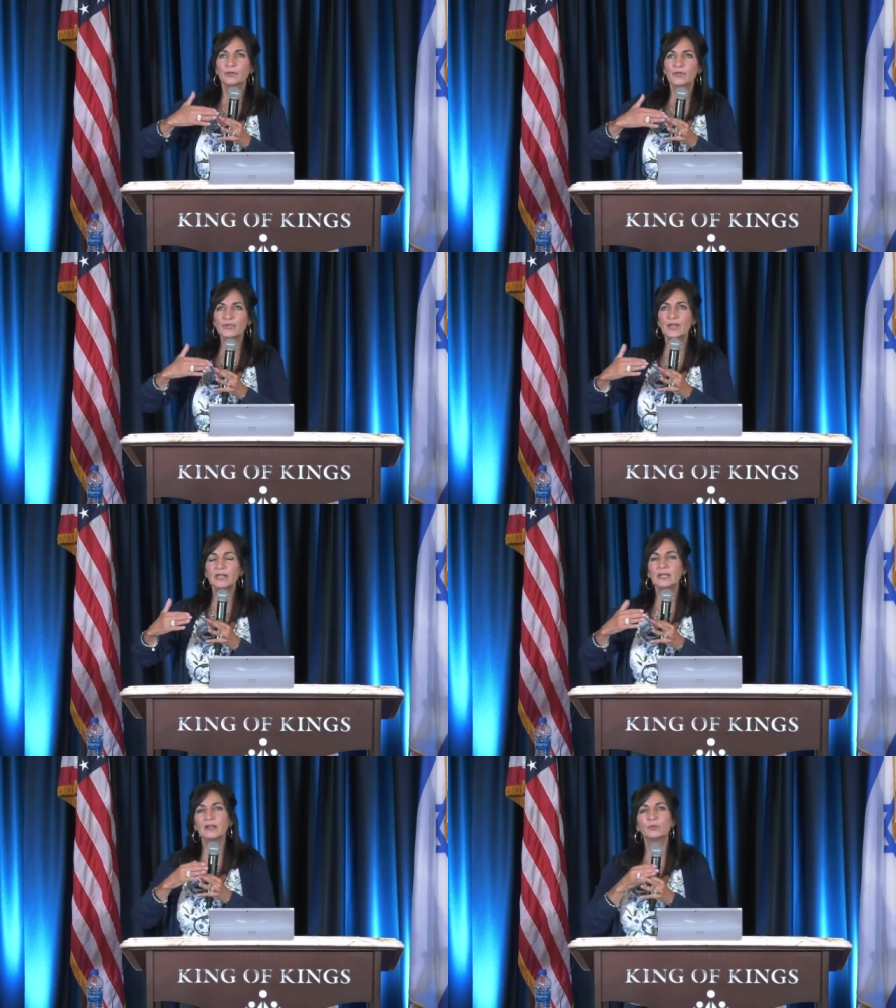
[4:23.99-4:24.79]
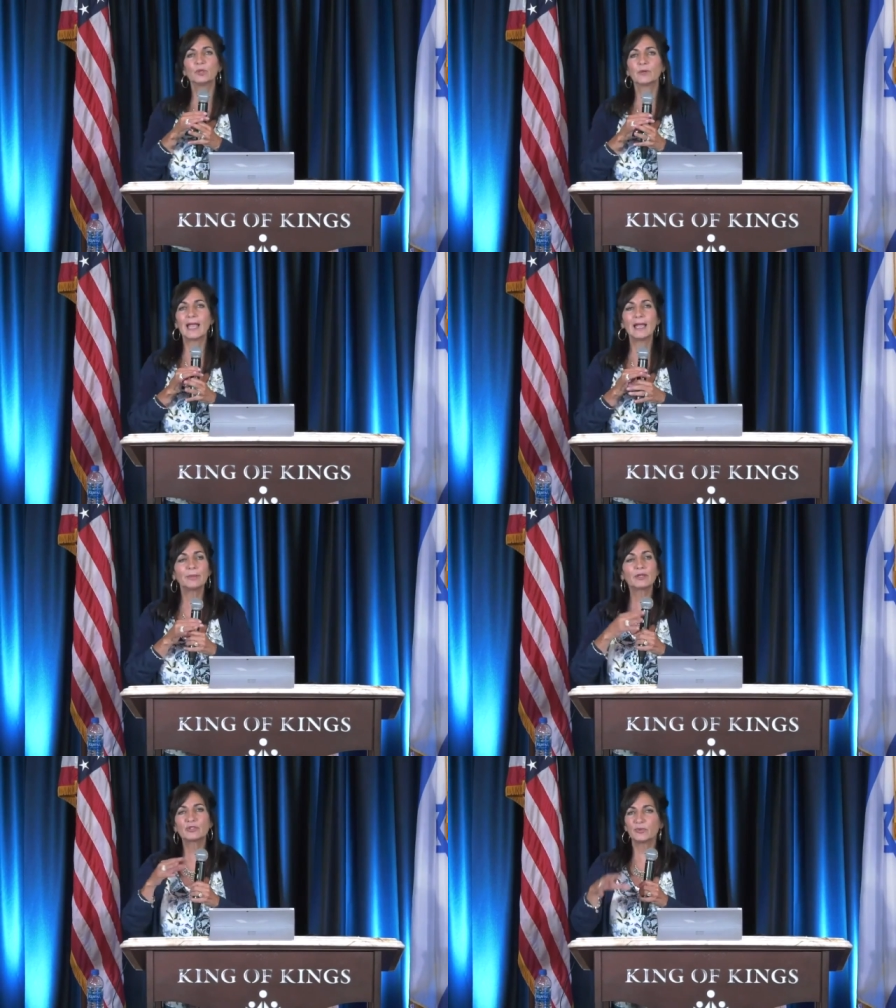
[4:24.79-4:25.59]
understanding of where we're
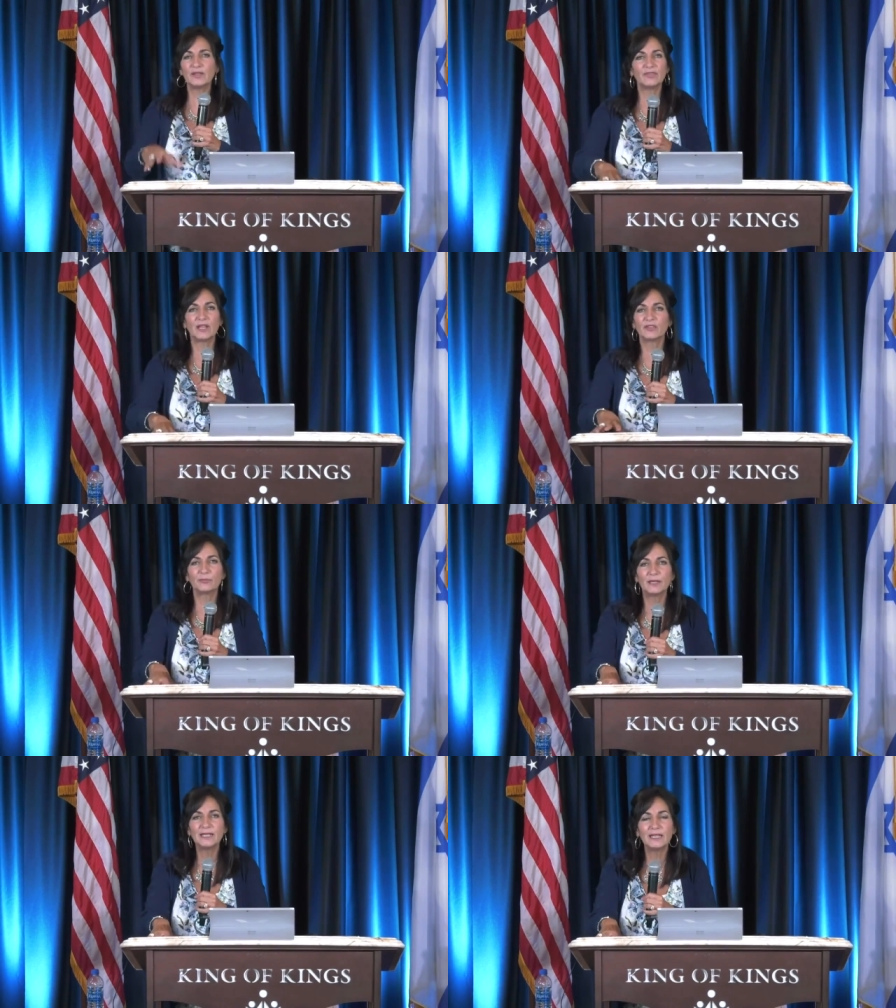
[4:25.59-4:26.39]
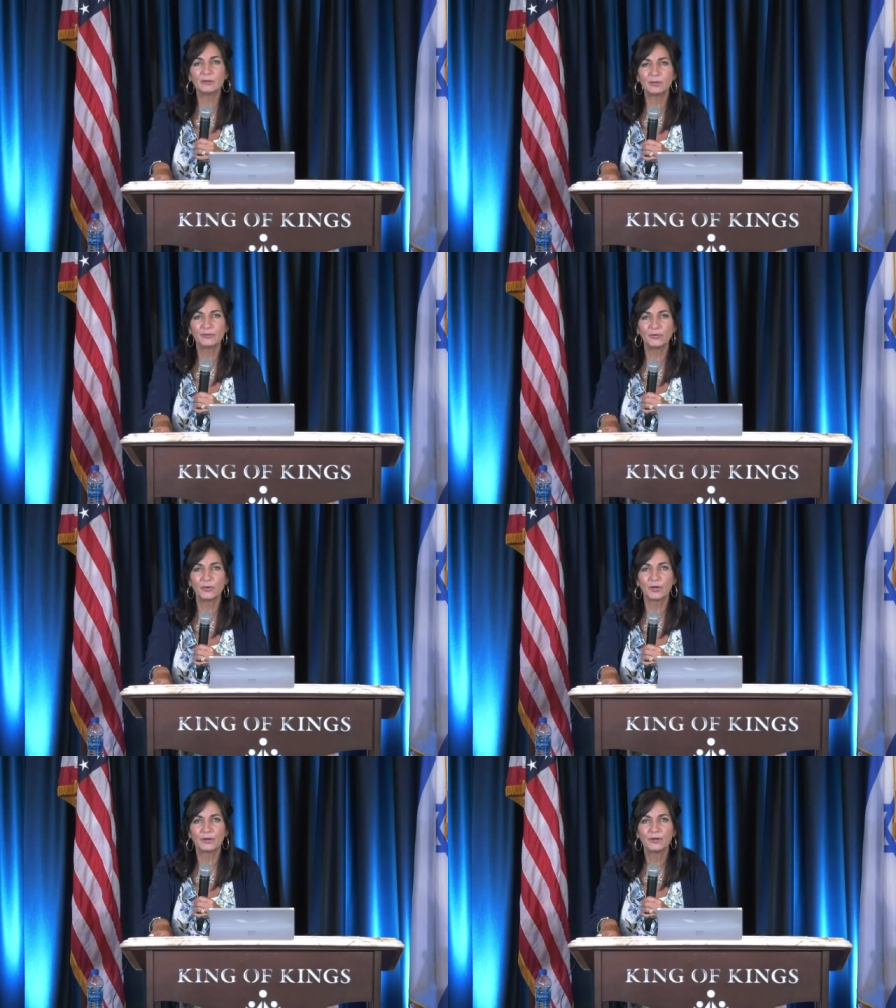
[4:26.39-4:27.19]
at, because we've never been here
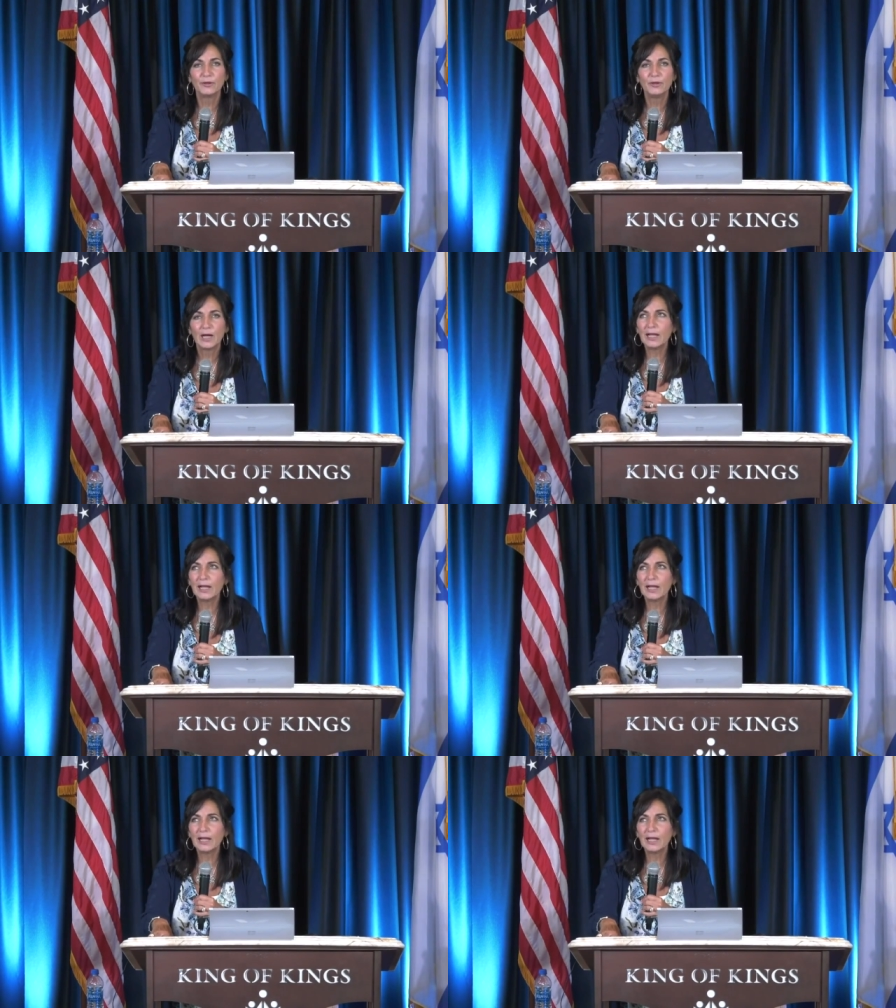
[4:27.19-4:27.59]
before.